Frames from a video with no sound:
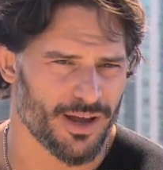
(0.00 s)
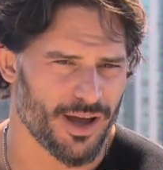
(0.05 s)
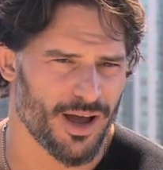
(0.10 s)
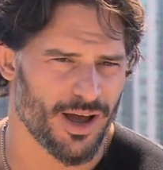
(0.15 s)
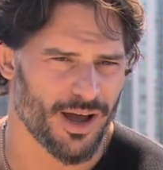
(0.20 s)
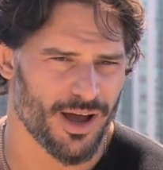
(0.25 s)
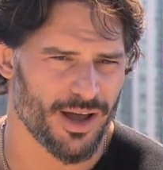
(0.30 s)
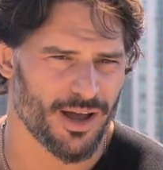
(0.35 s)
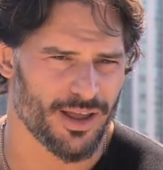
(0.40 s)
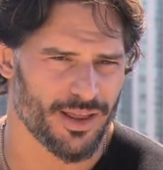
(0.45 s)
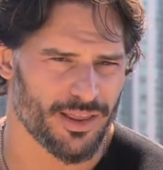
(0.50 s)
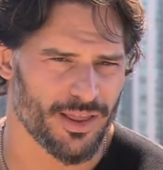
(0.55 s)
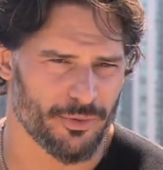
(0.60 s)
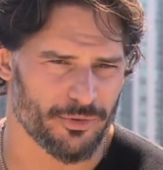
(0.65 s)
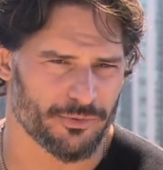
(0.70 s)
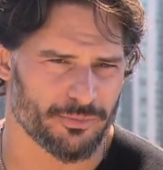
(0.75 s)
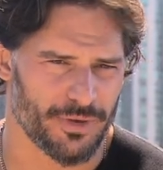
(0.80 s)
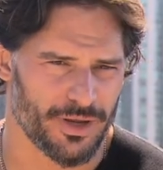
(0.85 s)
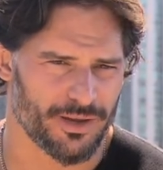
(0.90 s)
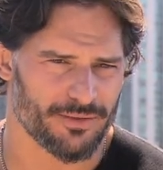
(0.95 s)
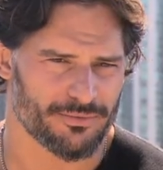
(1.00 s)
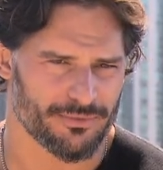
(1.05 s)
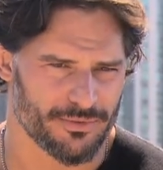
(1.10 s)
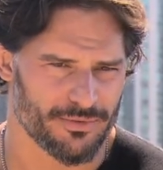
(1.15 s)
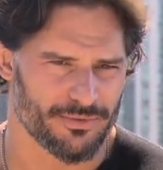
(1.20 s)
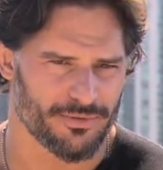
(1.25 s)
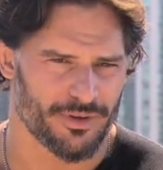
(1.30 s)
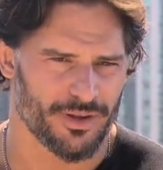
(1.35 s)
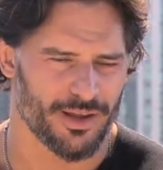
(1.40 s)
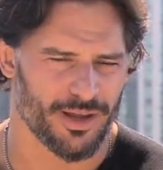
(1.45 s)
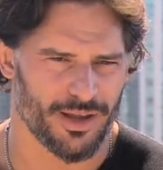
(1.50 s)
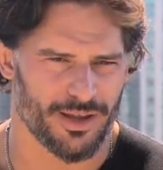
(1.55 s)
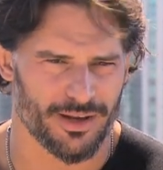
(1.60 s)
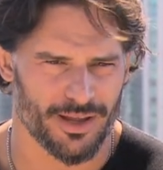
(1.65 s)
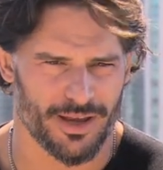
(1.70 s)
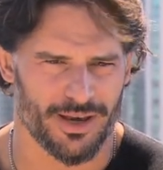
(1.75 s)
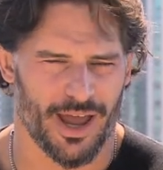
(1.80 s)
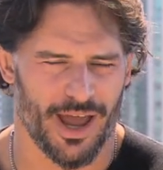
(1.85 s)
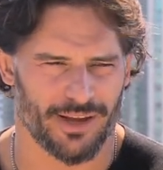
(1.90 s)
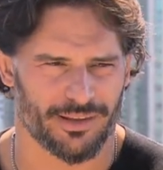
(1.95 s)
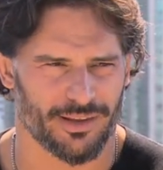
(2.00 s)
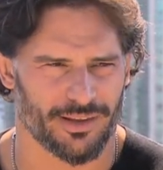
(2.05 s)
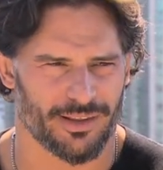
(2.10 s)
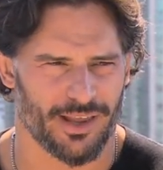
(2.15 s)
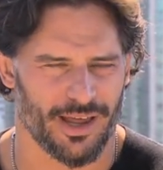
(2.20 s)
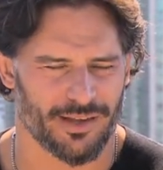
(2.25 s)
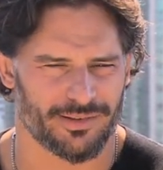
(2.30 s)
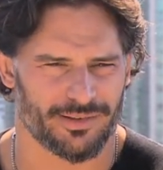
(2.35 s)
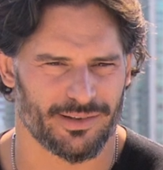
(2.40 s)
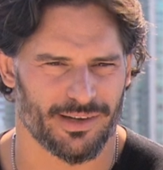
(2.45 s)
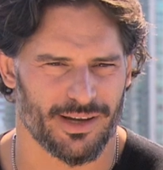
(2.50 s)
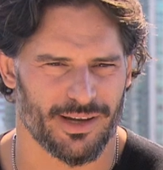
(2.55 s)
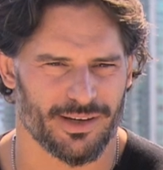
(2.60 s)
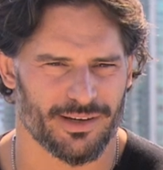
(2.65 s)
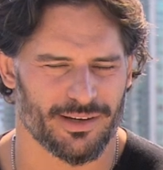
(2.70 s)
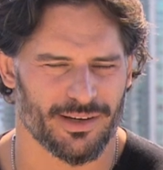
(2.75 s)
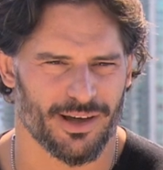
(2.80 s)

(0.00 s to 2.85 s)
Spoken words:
That was me enacting that scene.